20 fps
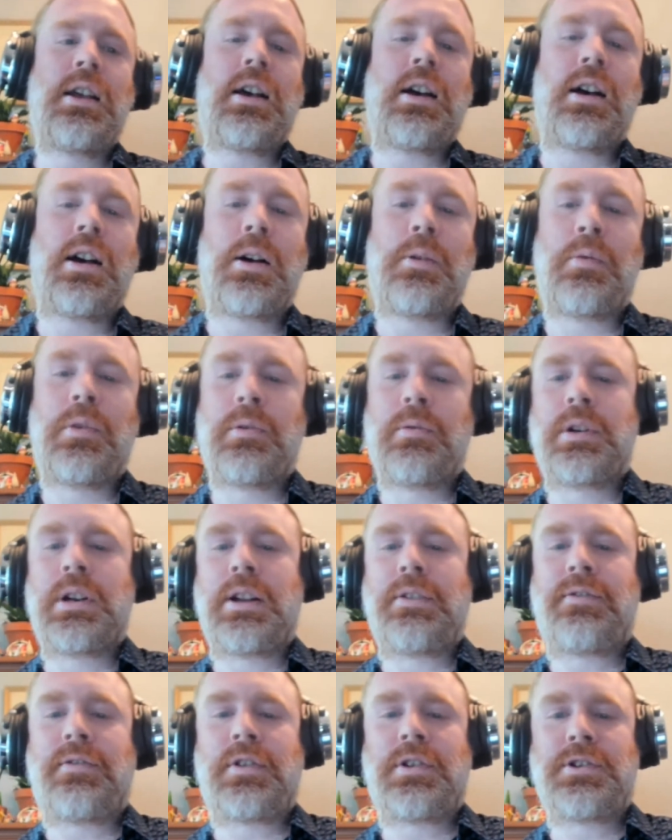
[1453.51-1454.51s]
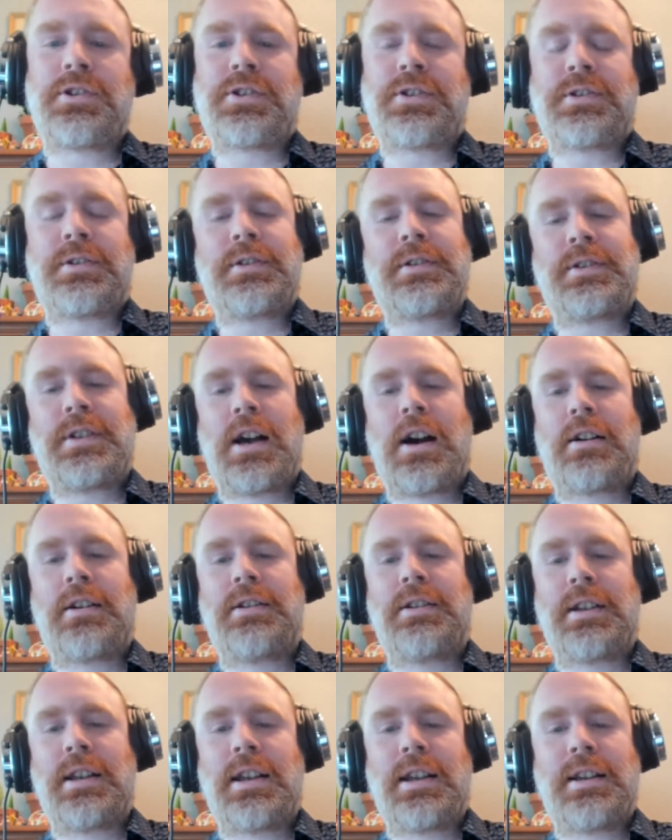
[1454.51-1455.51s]
When I first
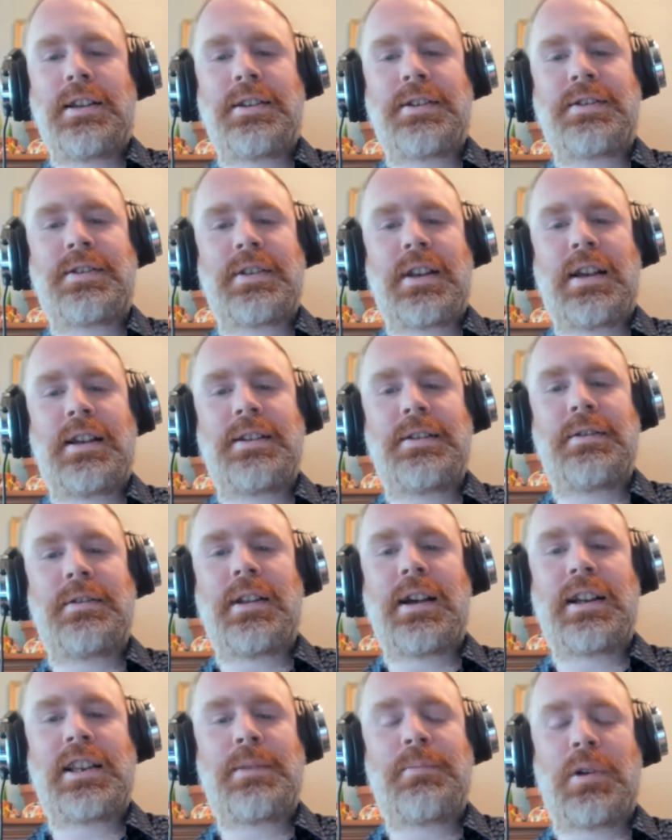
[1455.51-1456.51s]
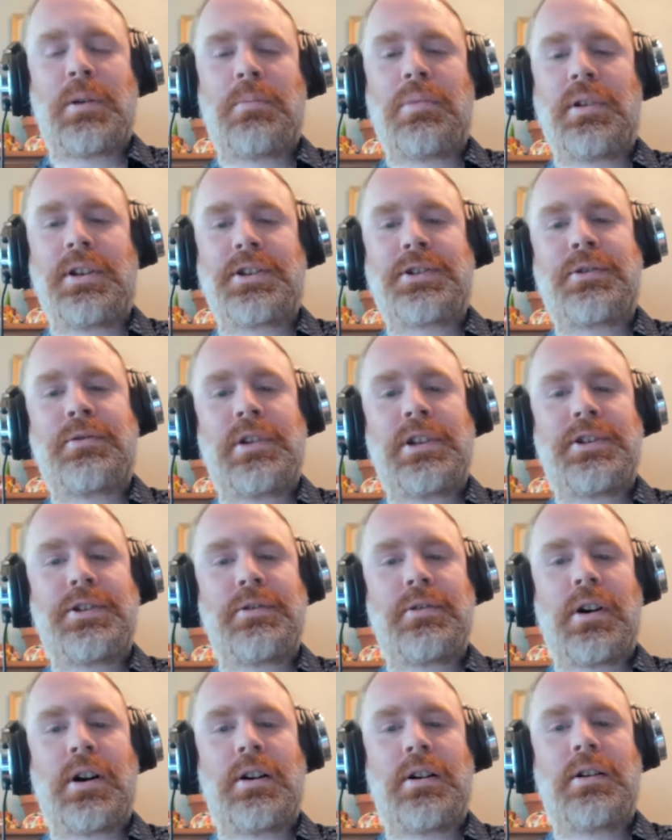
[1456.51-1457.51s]
touted the A's, I liked them at plus
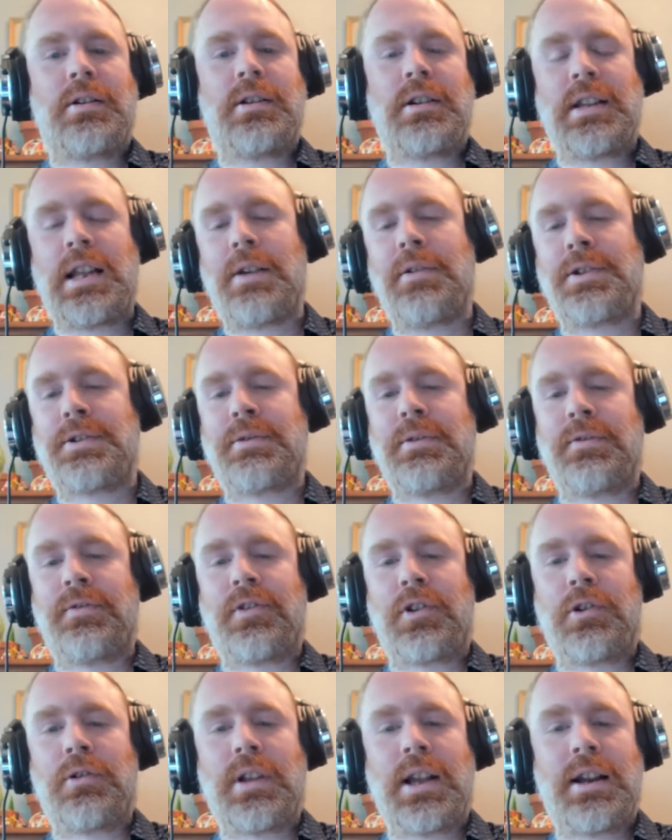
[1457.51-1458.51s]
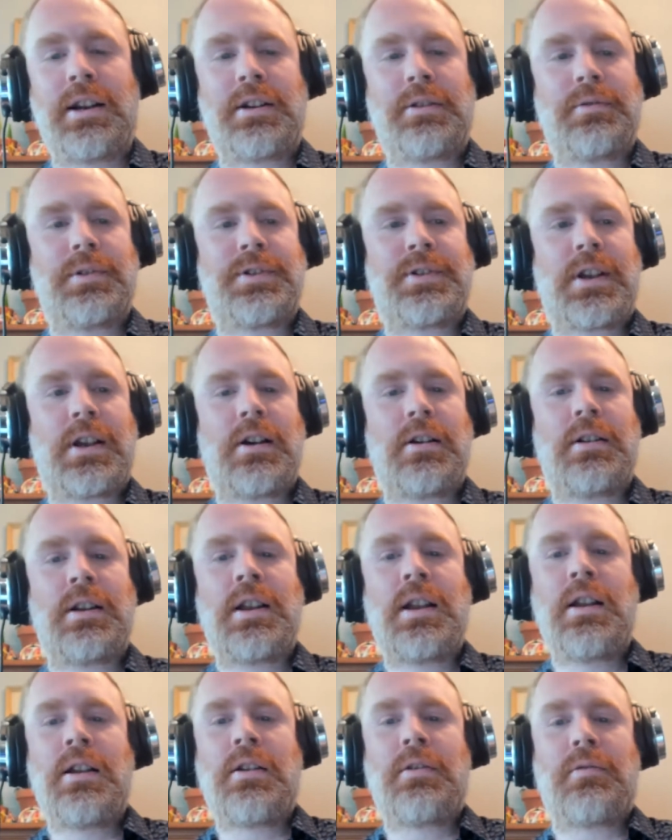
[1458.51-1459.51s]
2,200, and that was when Verlander was
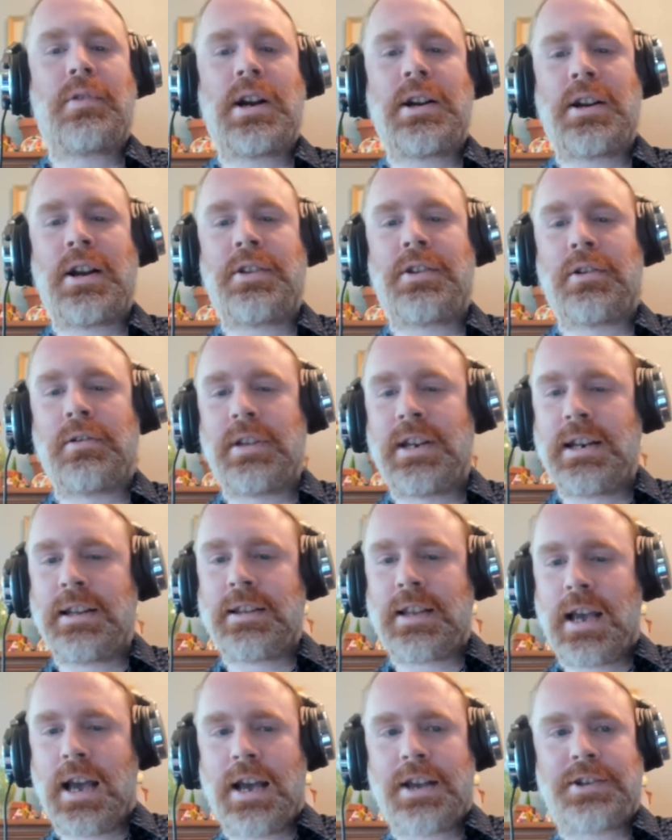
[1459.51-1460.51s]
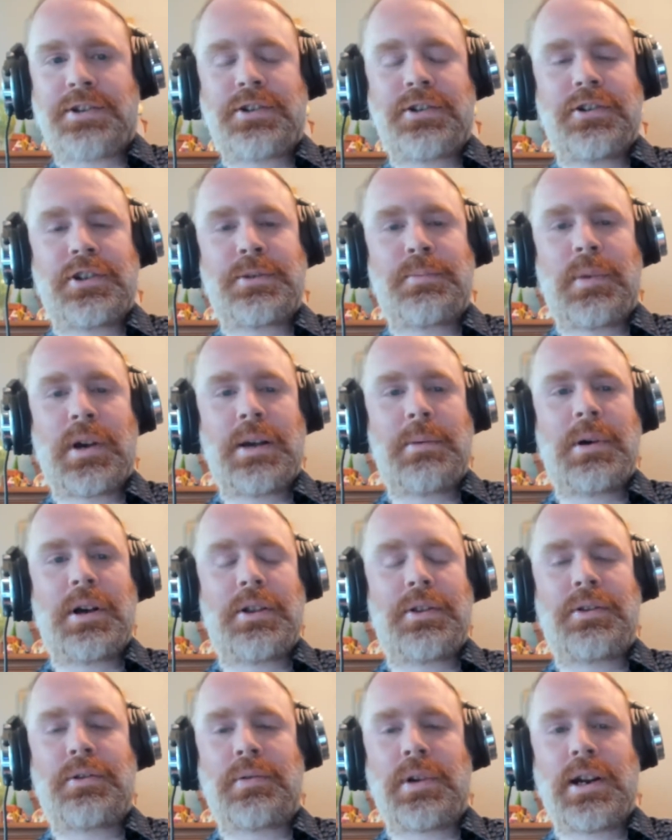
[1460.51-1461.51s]
out. Right now, they're leading the Astros by
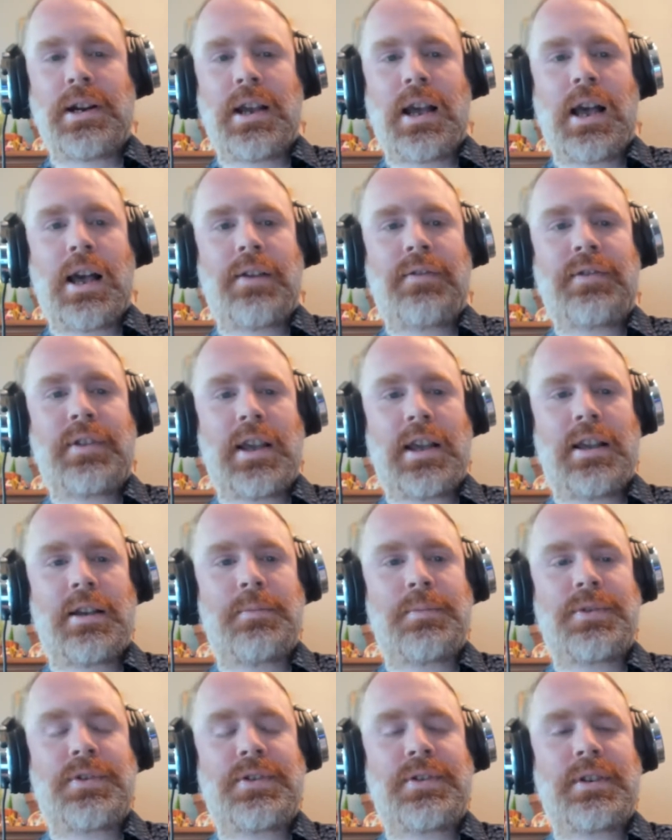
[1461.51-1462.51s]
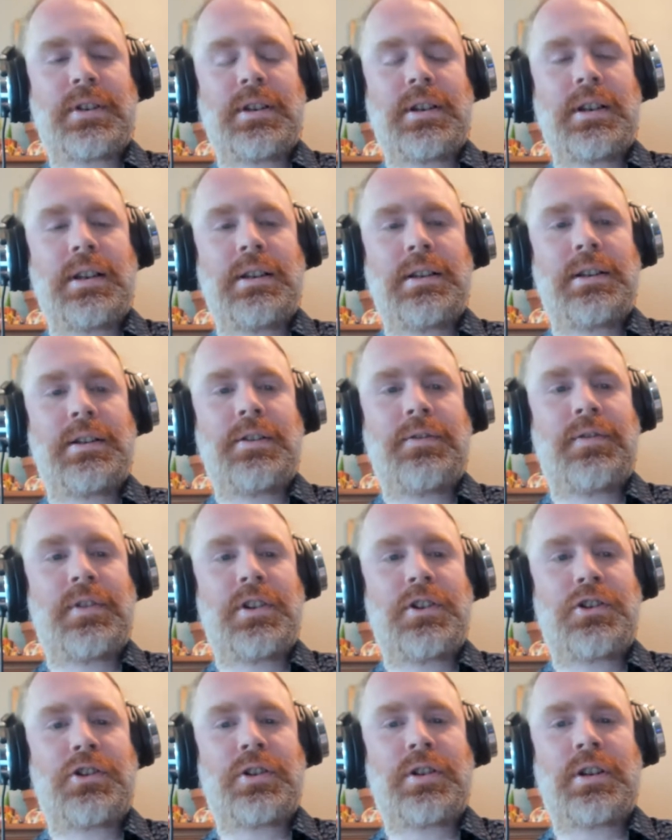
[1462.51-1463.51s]
about 3.5 games in the
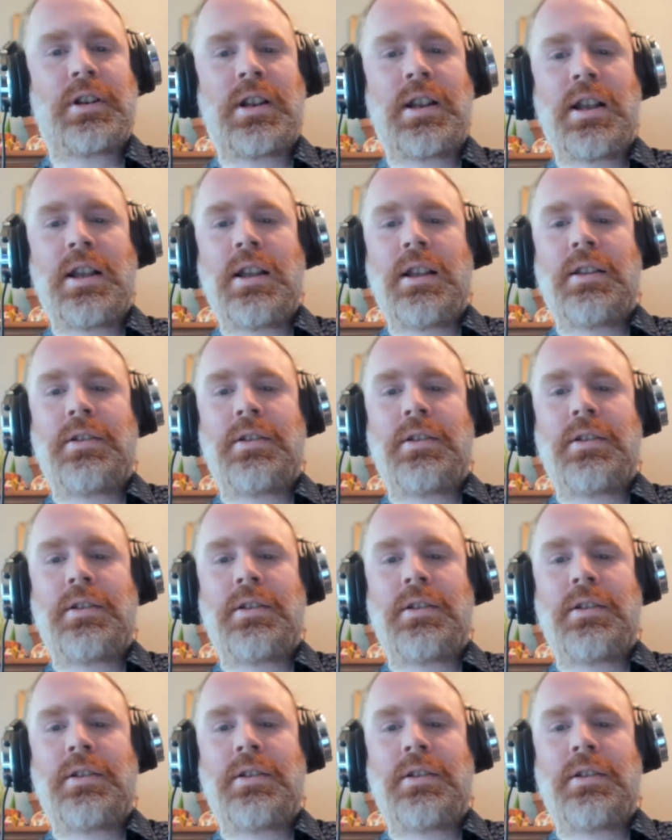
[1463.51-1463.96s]
division.